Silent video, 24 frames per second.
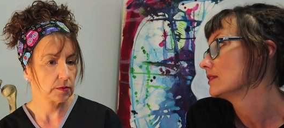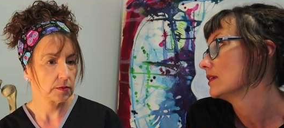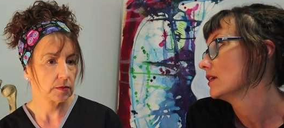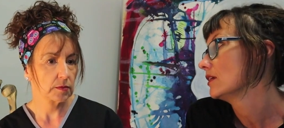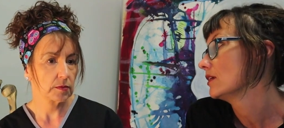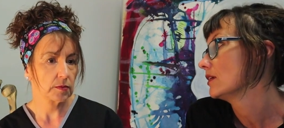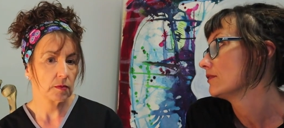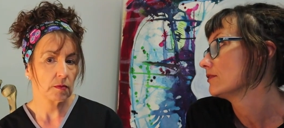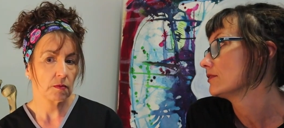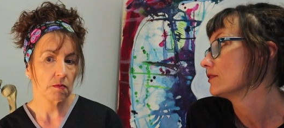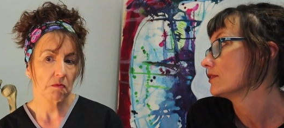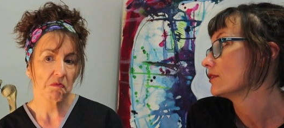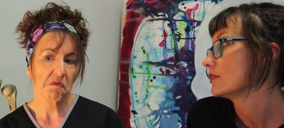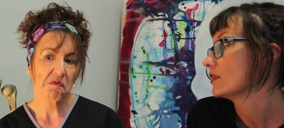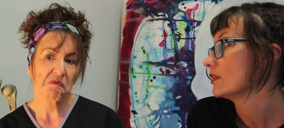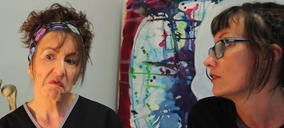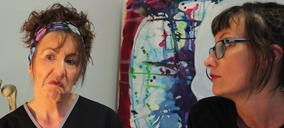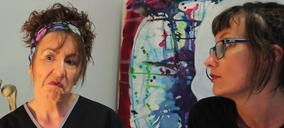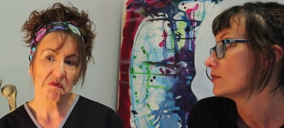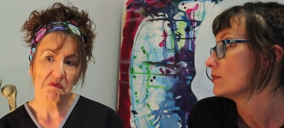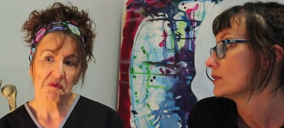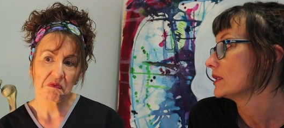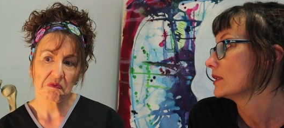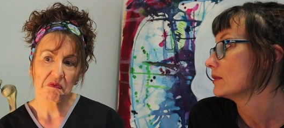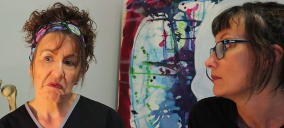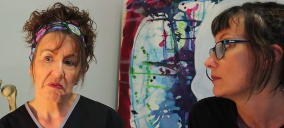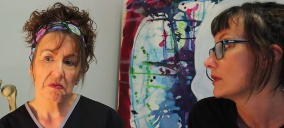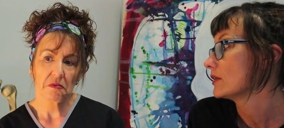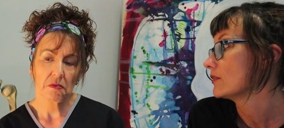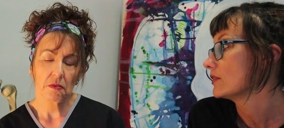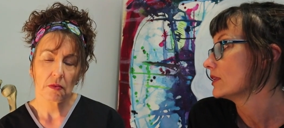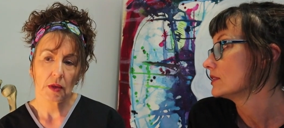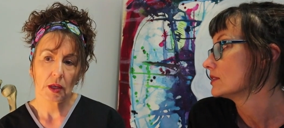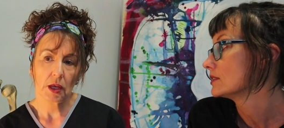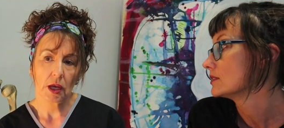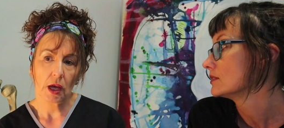Speaker 1: over, over being
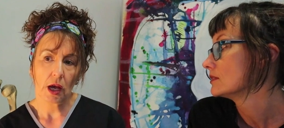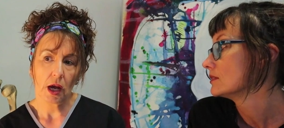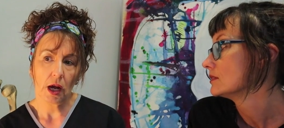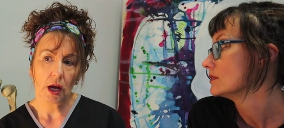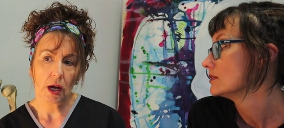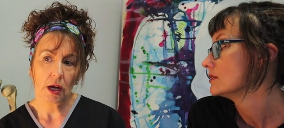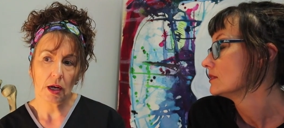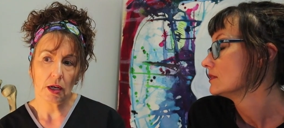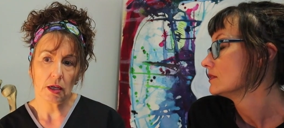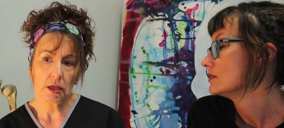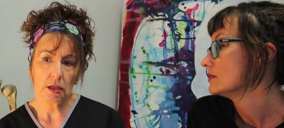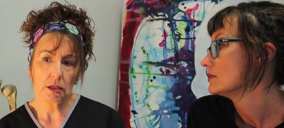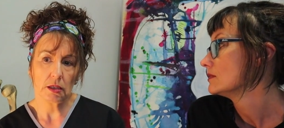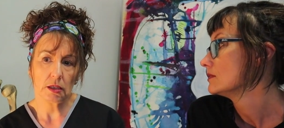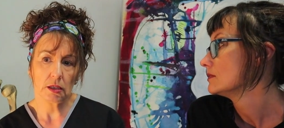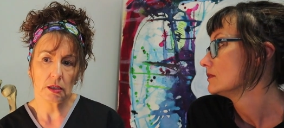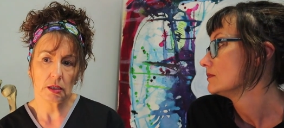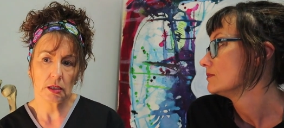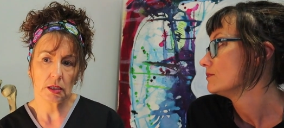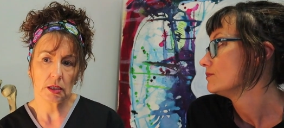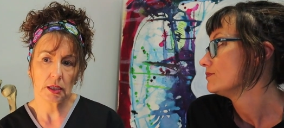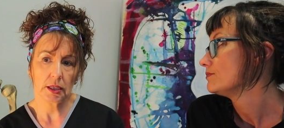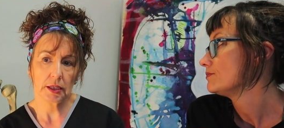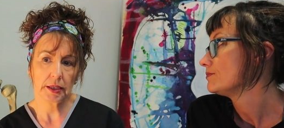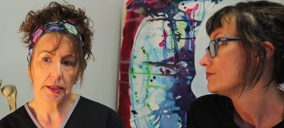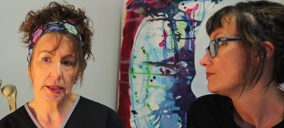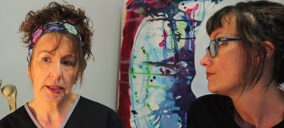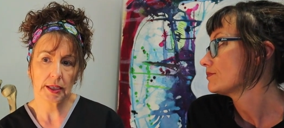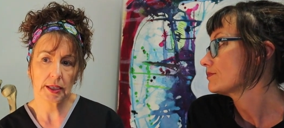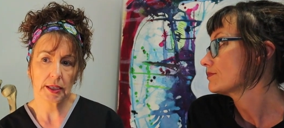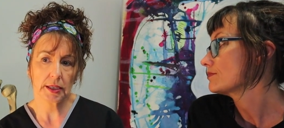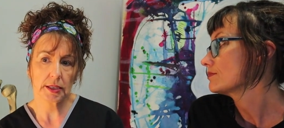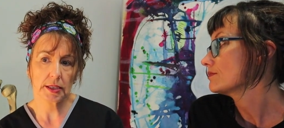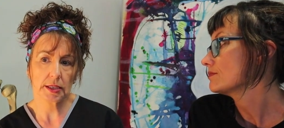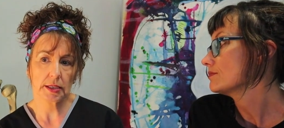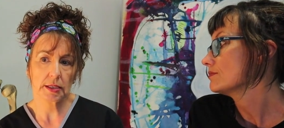buried?
Speaker 2: Uh, I
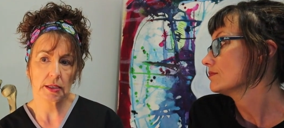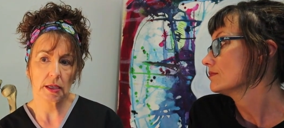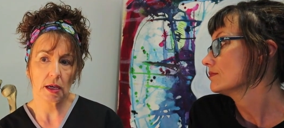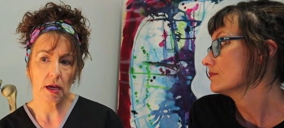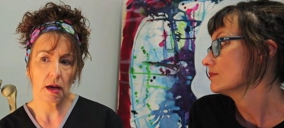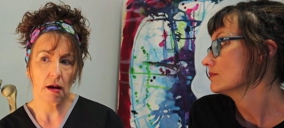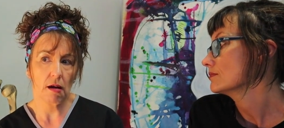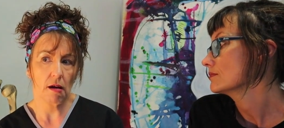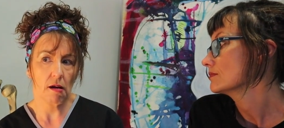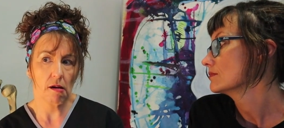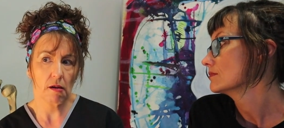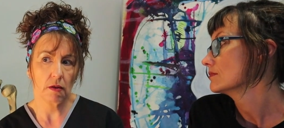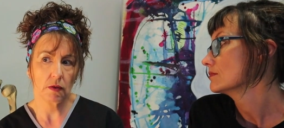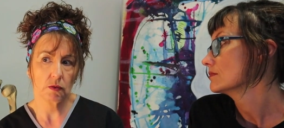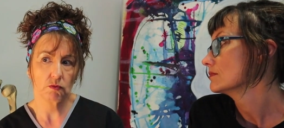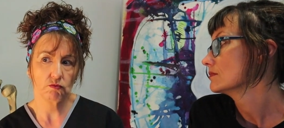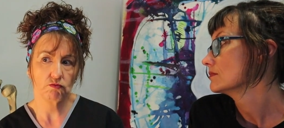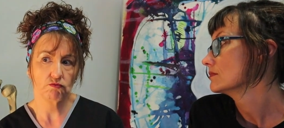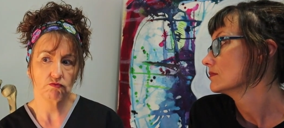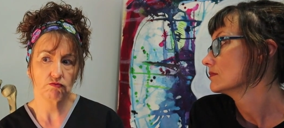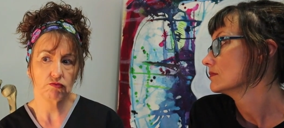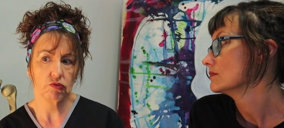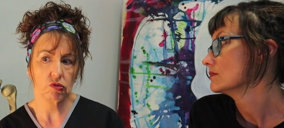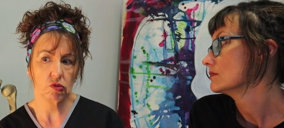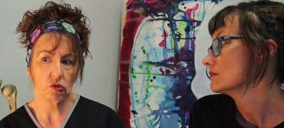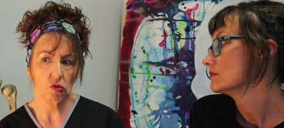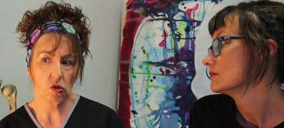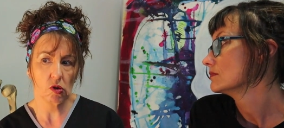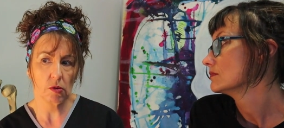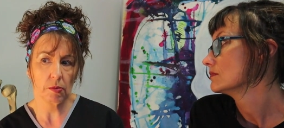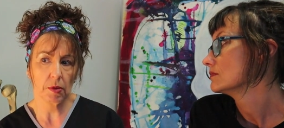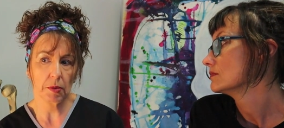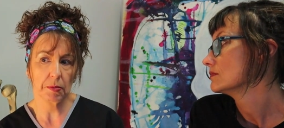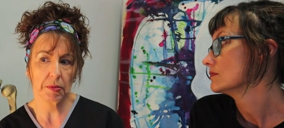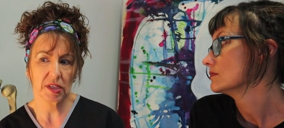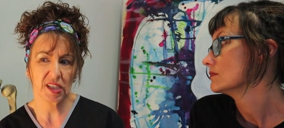think it's uh,
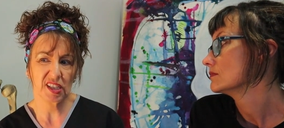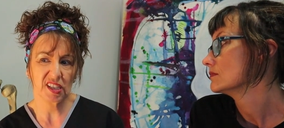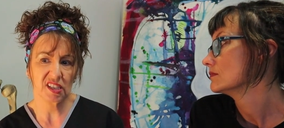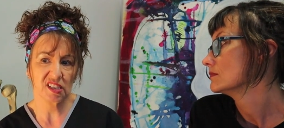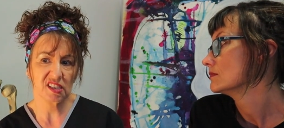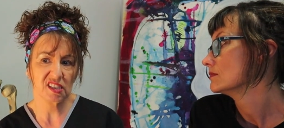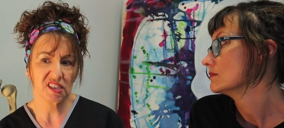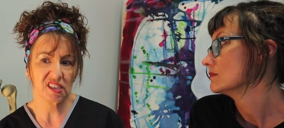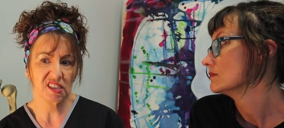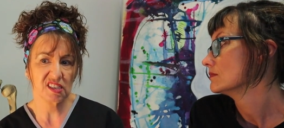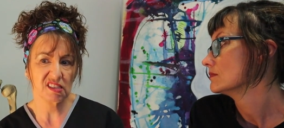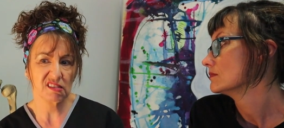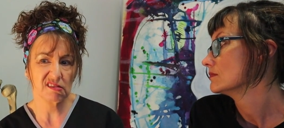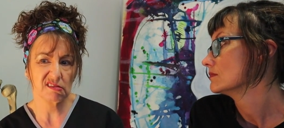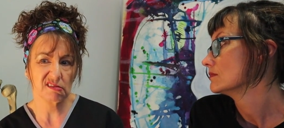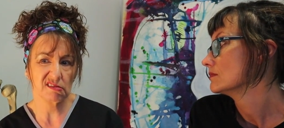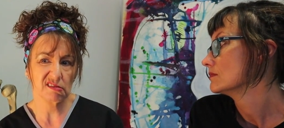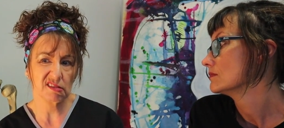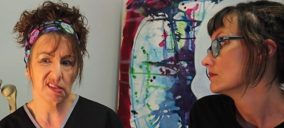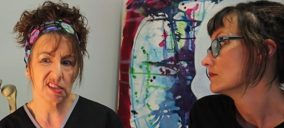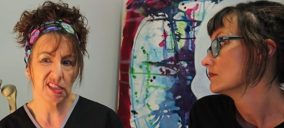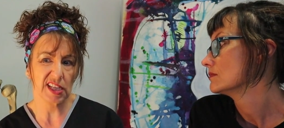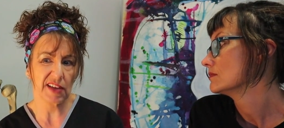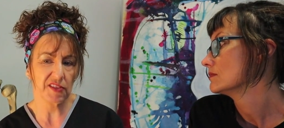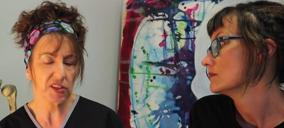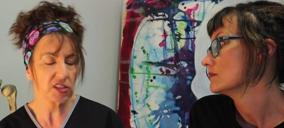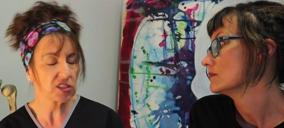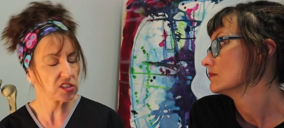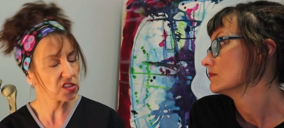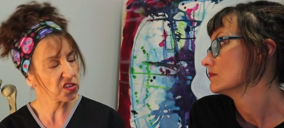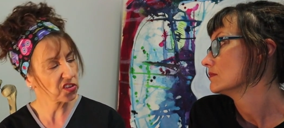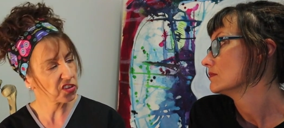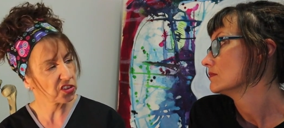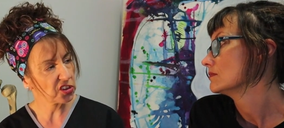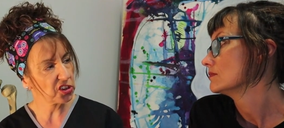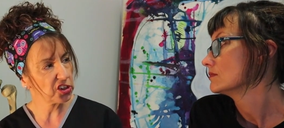probably
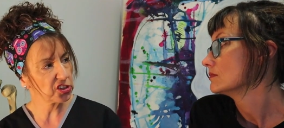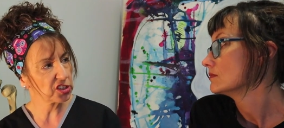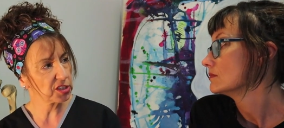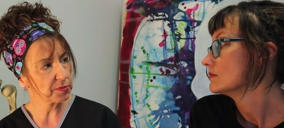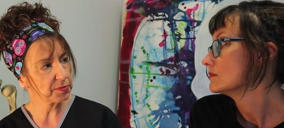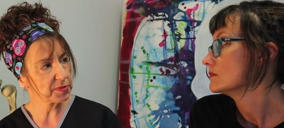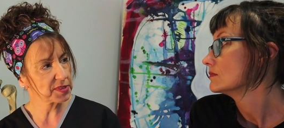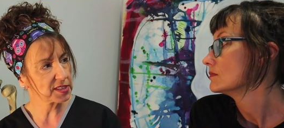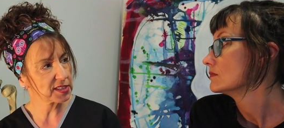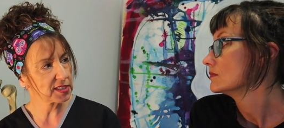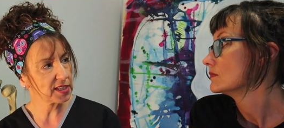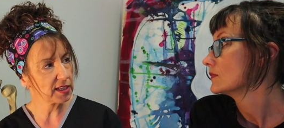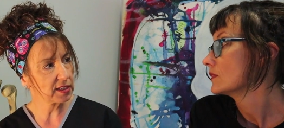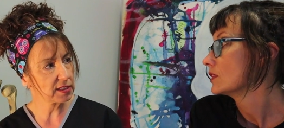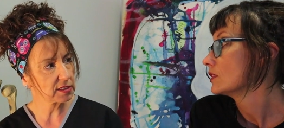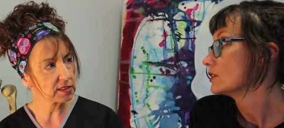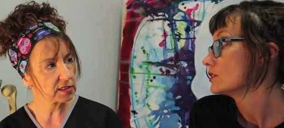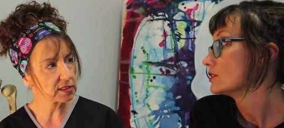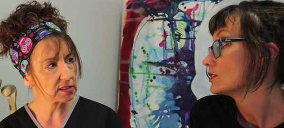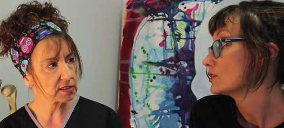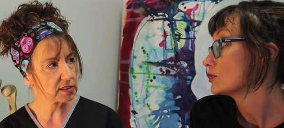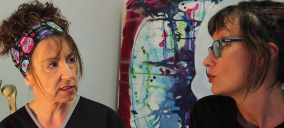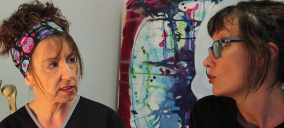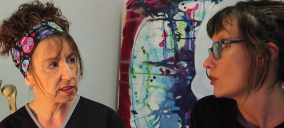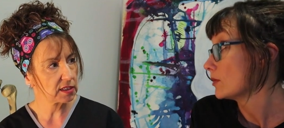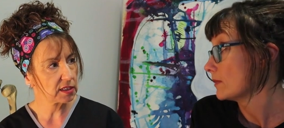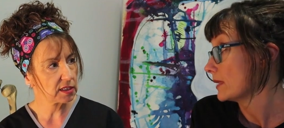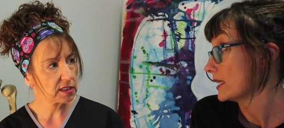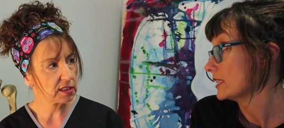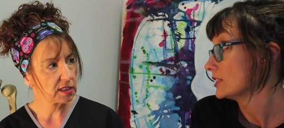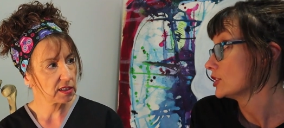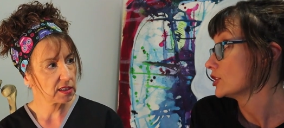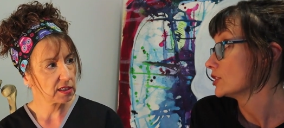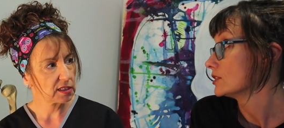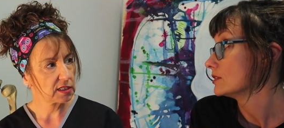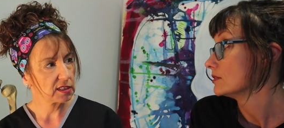70 30%.
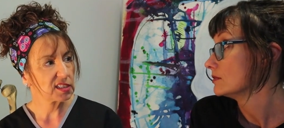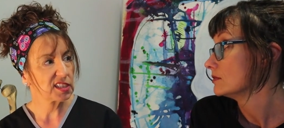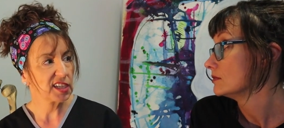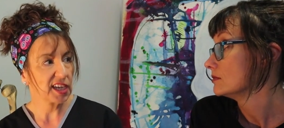
Speaker 1: Cremation?